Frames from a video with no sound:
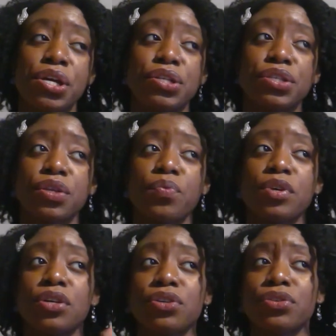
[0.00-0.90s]
And so we
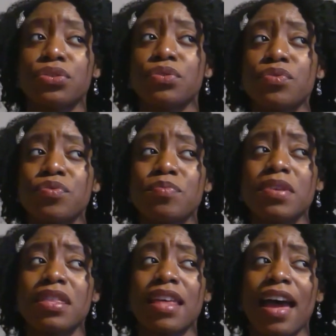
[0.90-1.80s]
can assume
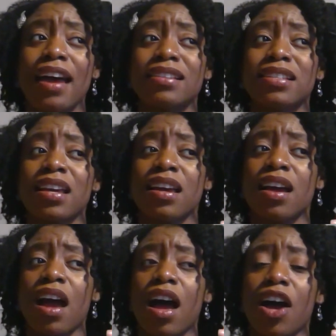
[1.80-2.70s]
that
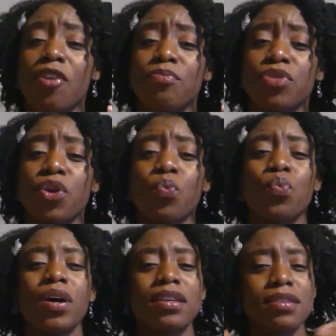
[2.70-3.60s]
there
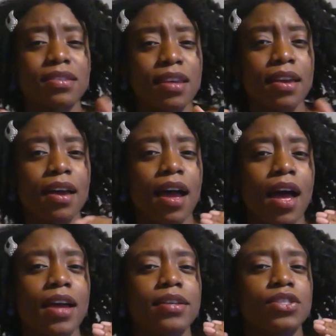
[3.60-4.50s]
was
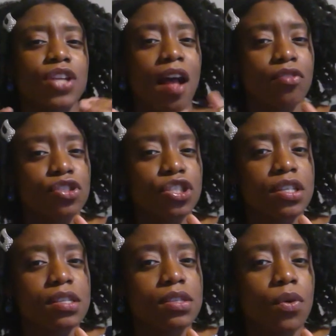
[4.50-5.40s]

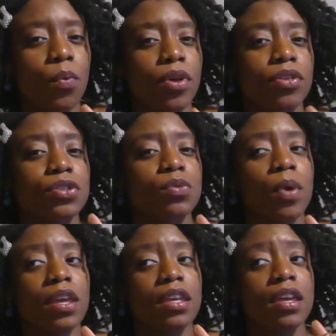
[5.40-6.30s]
challenges with
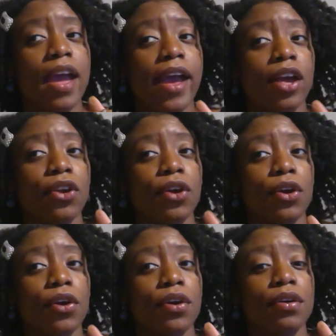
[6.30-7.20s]
Twinkie and
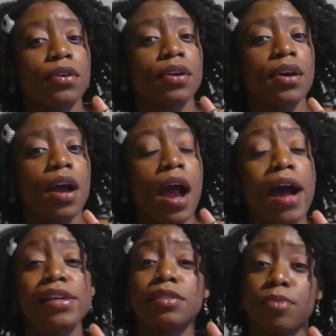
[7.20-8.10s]
her
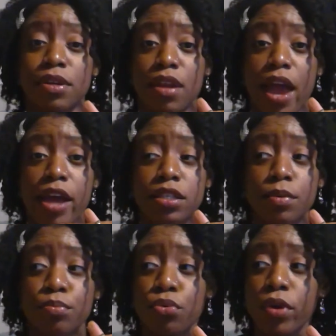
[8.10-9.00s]
husband at
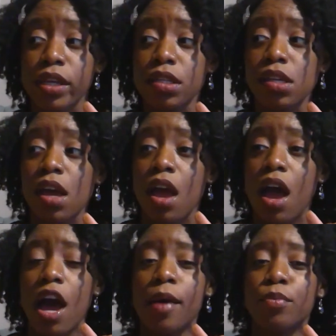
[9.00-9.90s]
some point
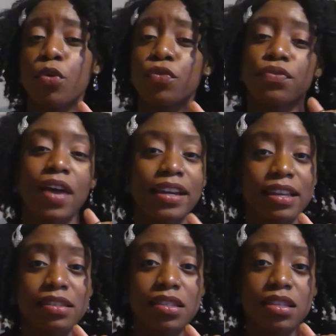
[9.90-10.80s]
over
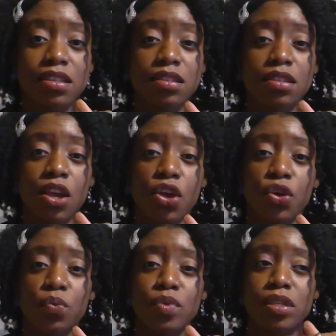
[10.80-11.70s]
finances.
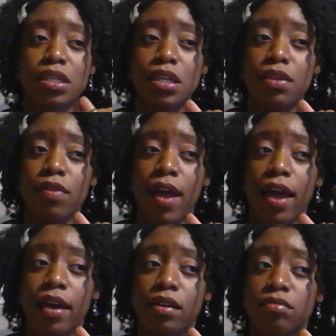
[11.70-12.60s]
We see
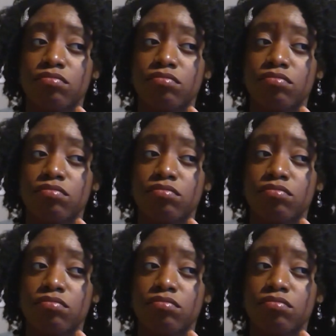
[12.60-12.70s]
that